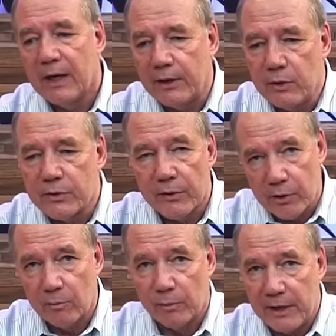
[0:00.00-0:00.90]
and used a
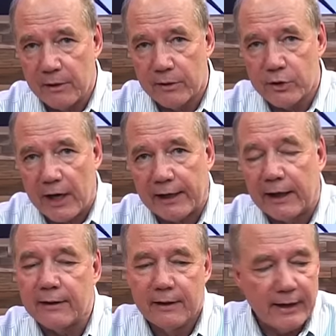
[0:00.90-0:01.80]
thermal meter to check
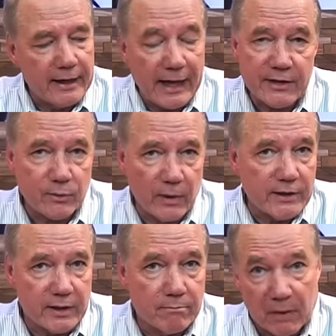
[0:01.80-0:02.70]
it, and it hasn't
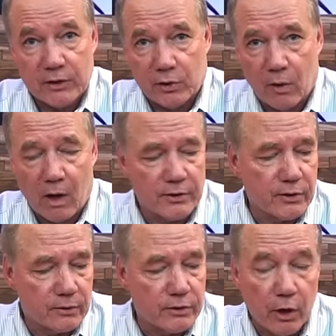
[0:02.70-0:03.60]
raised it much at all.
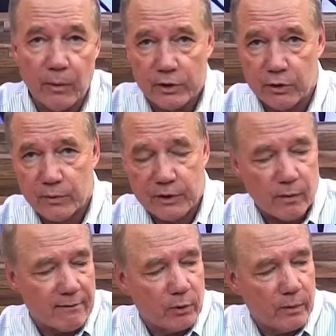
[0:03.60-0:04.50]
So there's no issues
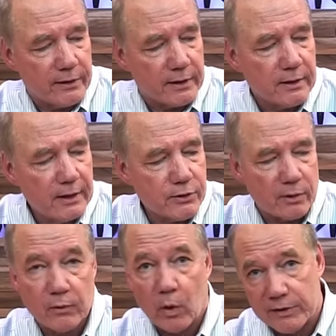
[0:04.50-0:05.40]
whatsoever with it
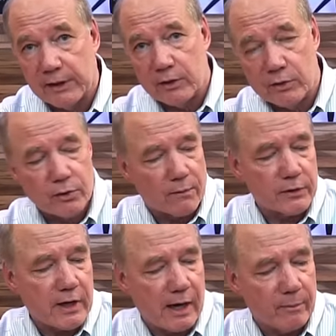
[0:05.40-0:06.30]
sort of causing issues over
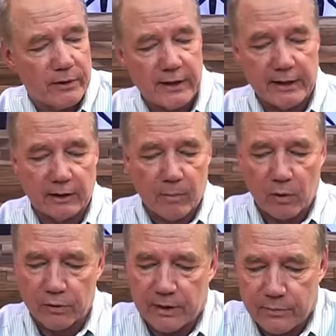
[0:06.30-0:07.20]
time with heating the
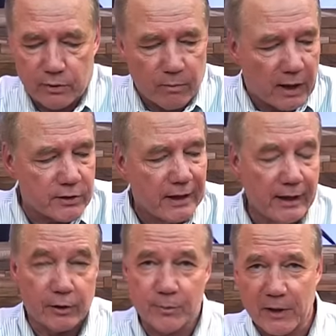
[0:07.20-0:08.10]
motors up too much.
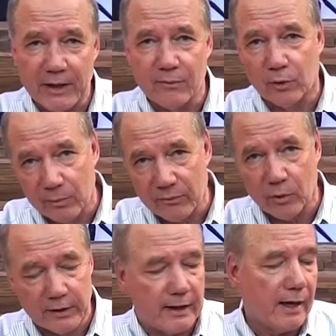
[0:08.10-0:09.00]
And there's plenty of room
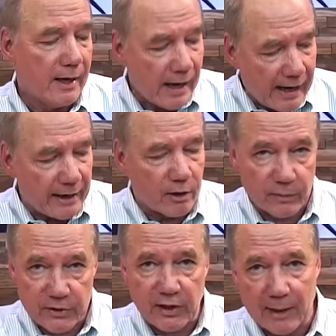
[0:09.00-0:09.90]
for the hot air to
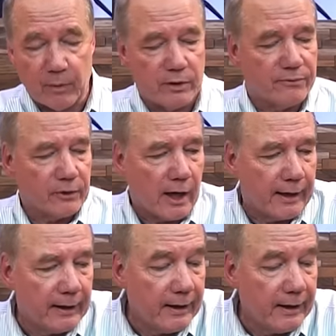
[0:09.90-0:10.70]
escape when you're flying.